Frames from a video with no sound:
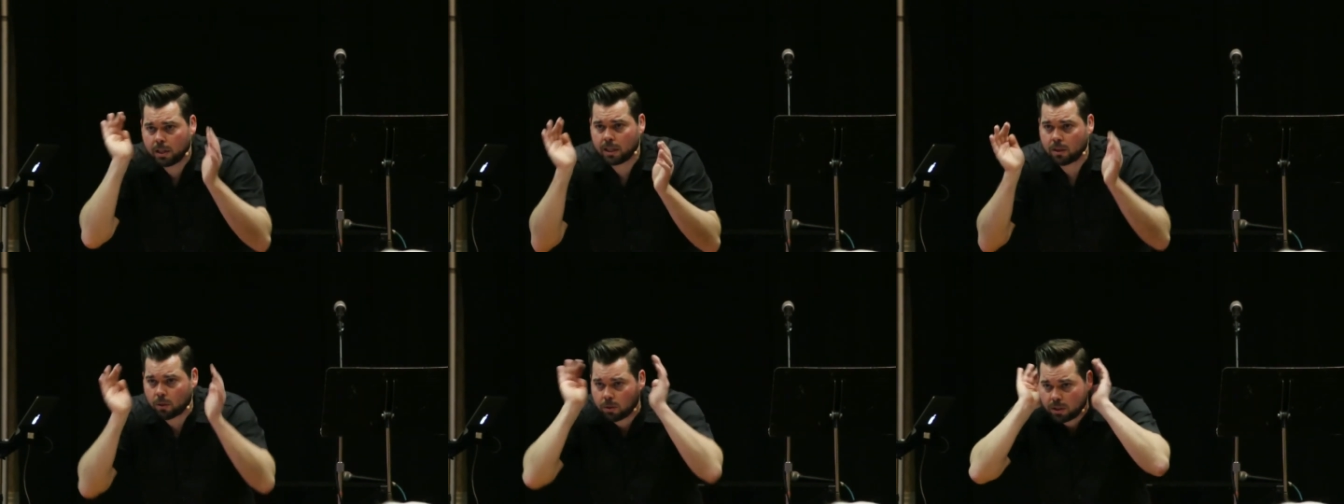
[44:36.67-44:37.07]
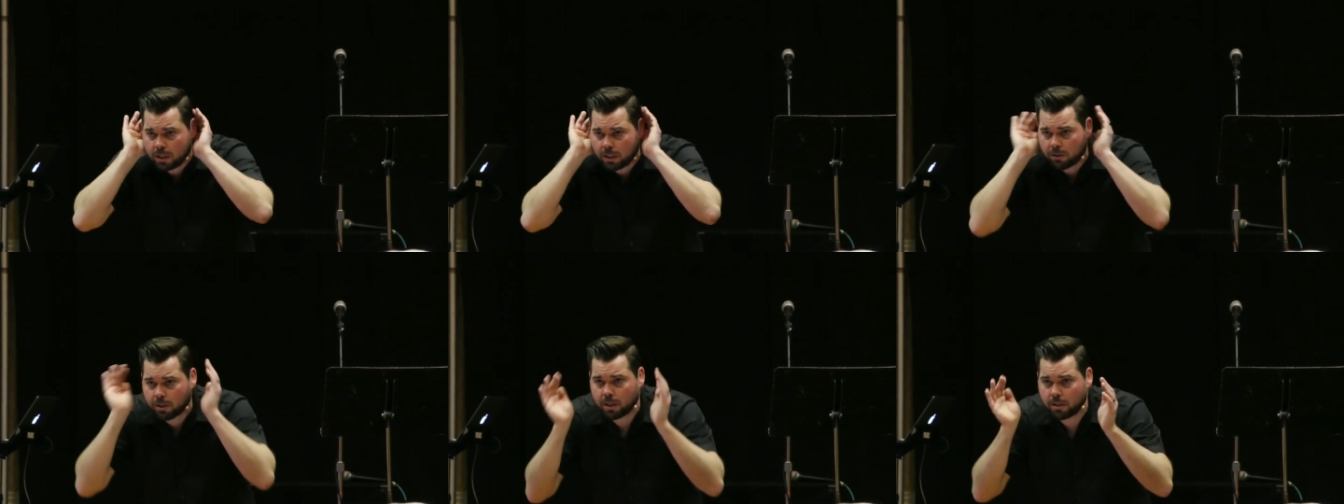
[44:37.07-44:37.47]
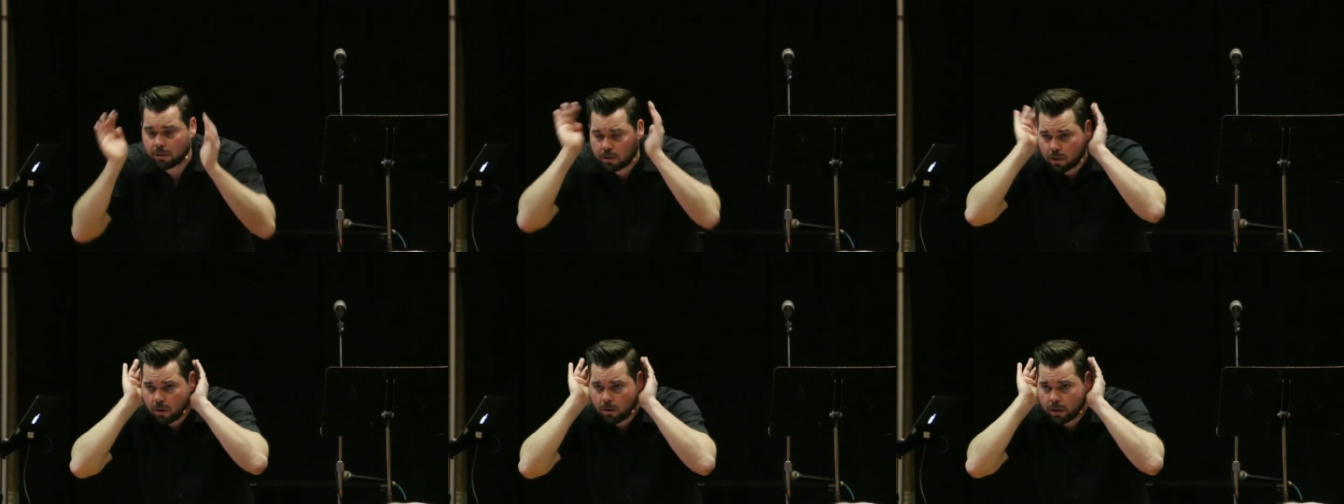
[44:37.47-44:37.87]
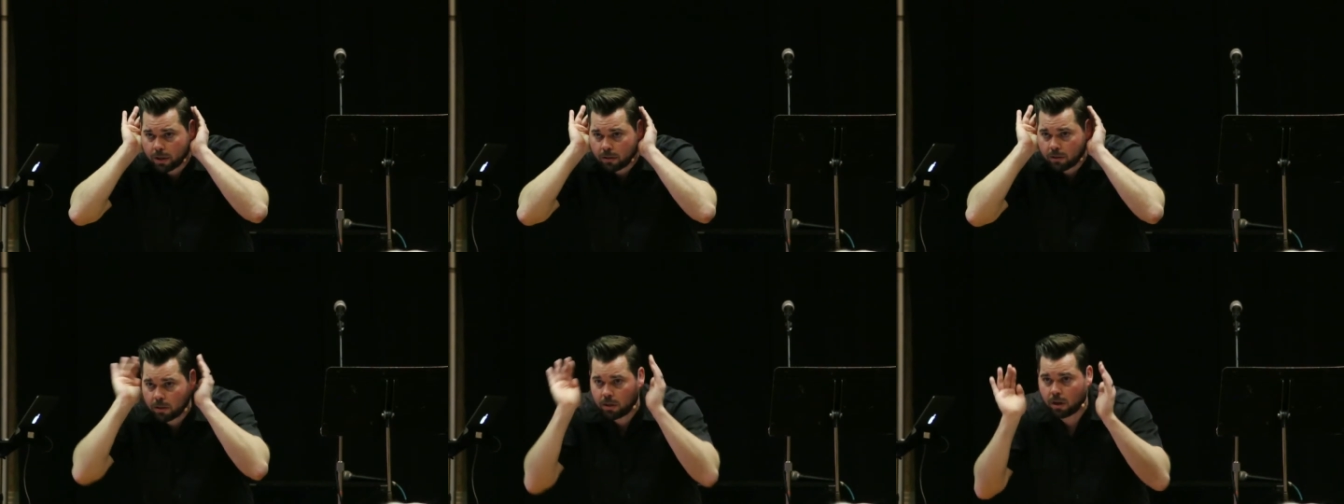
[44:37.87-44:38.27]
get those deer ears
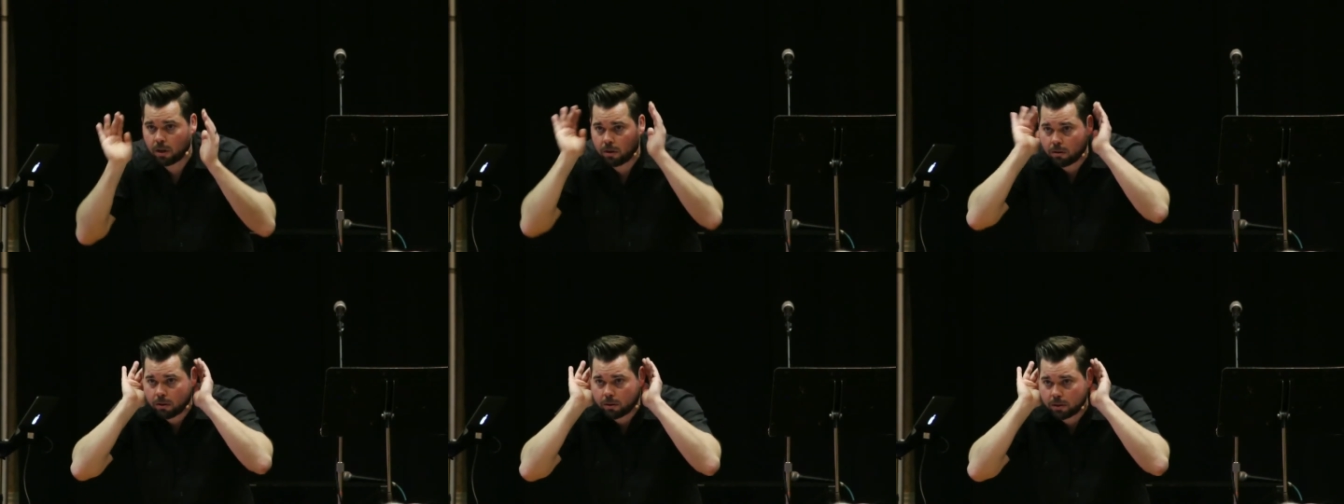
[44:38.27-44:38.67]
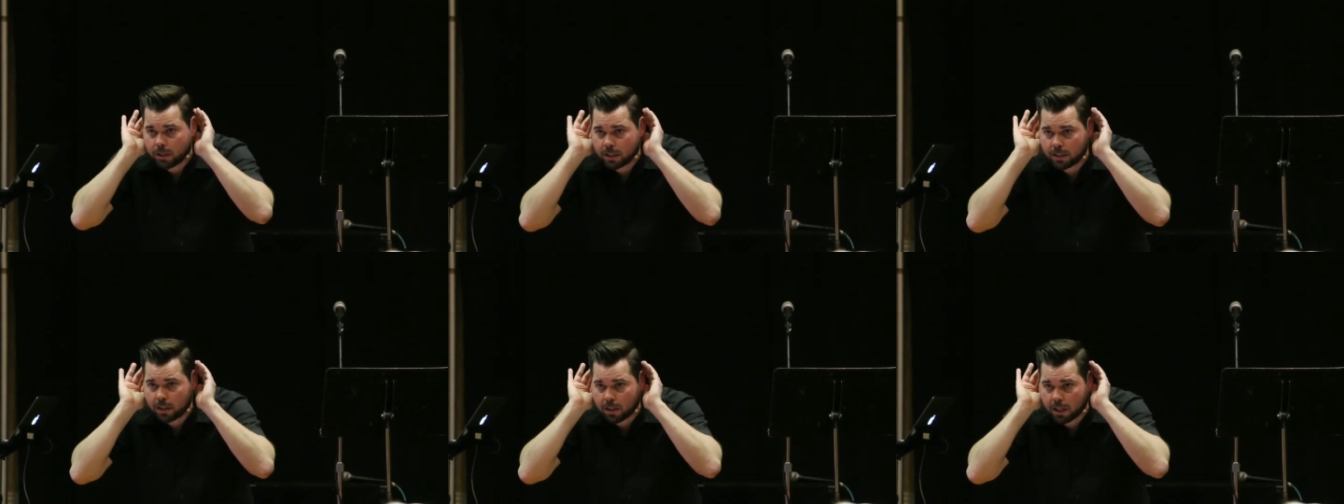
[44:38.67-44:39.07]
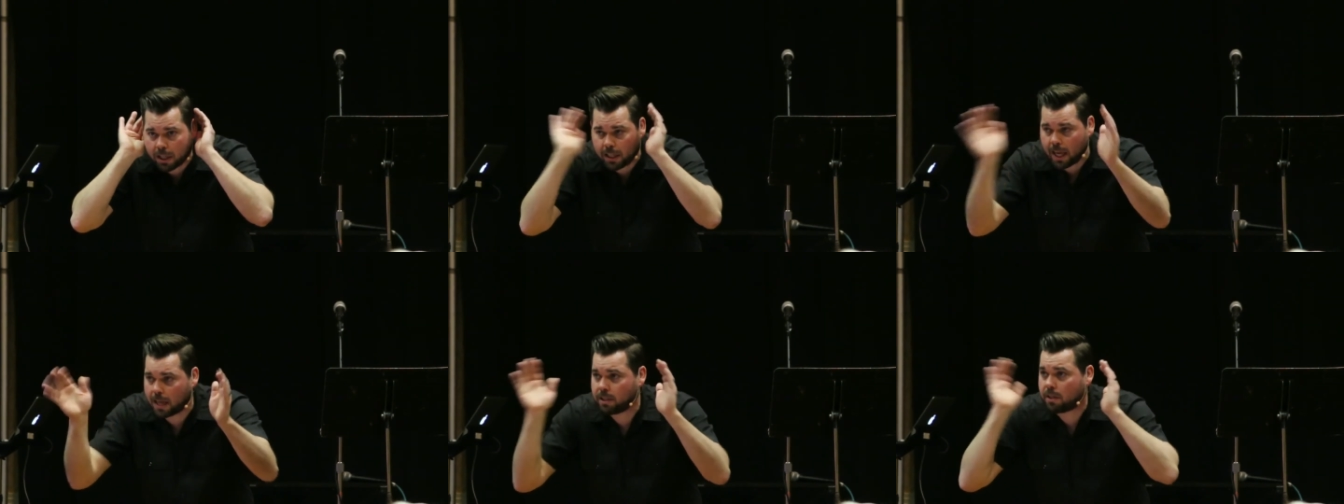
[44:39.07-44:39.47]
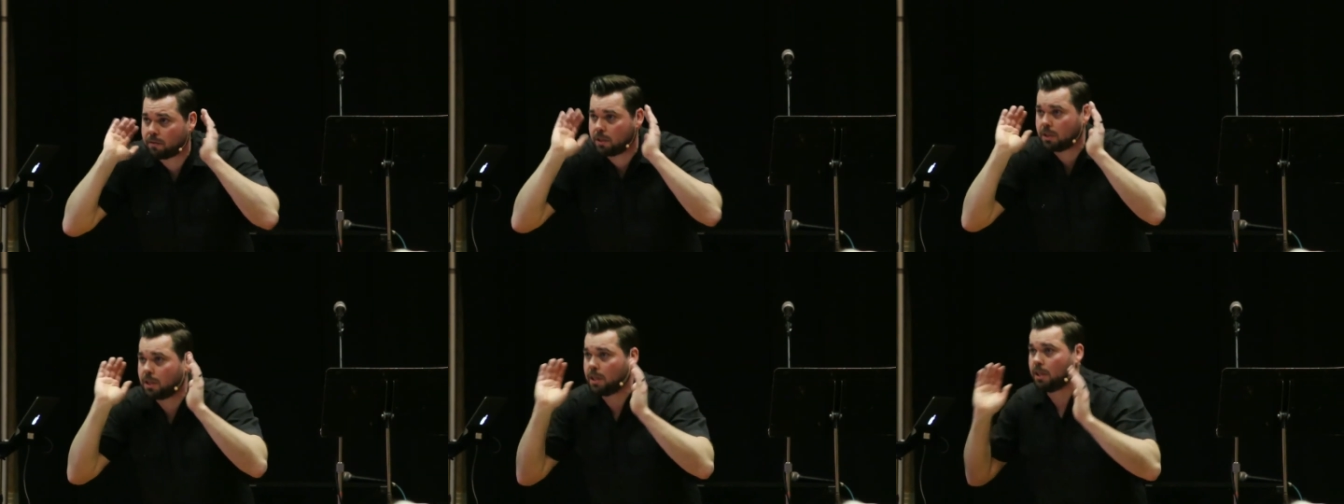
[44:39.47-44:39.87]
going, you know, those things that are going to catch
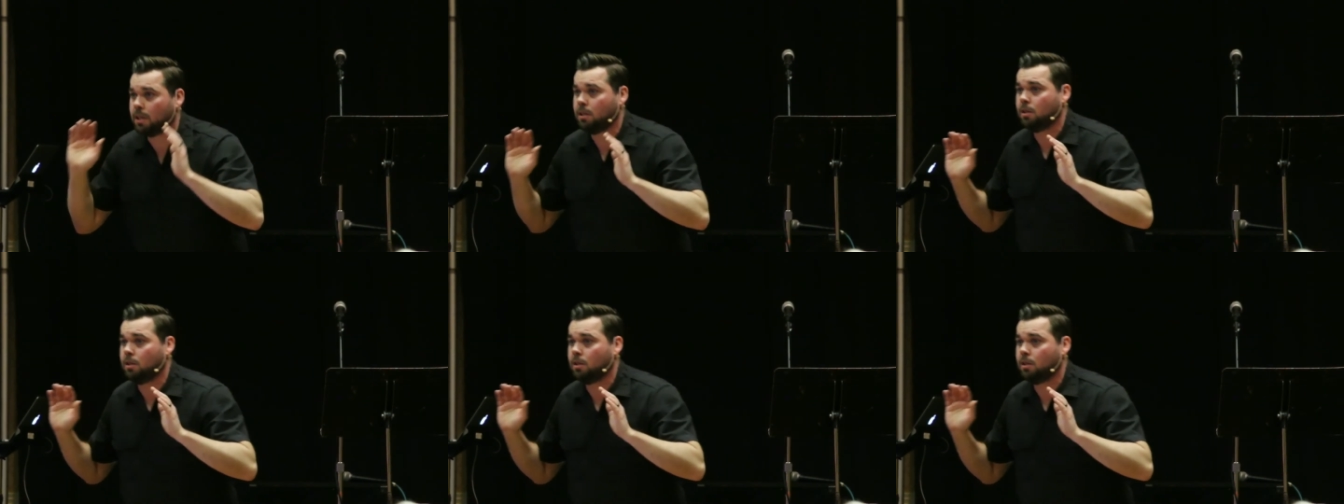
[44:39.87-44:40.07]
everything.